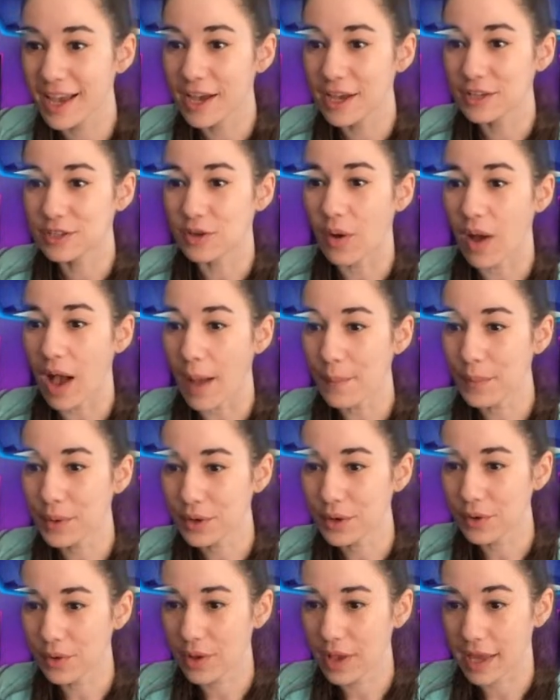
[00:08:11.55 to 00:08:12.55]
So I'm going to
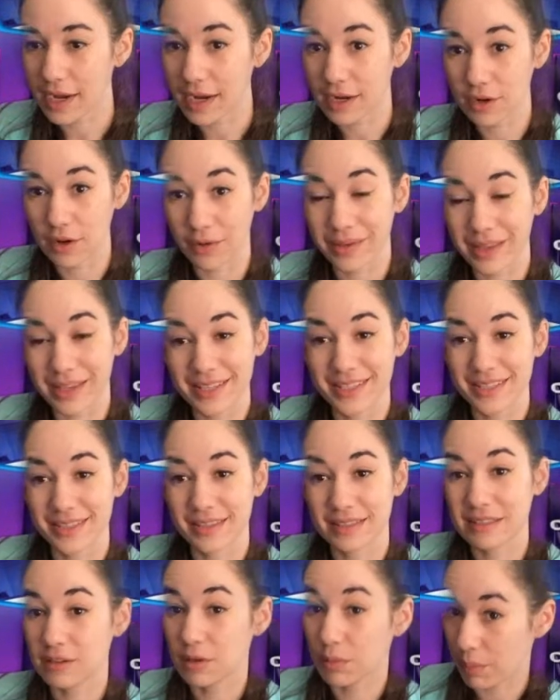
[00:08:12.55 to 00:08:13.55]
go ahead and go into
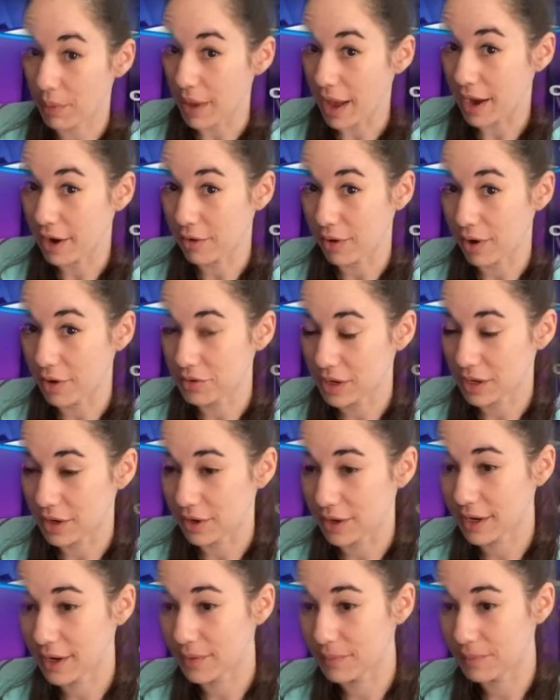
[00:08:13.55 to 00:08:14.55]
this little background area.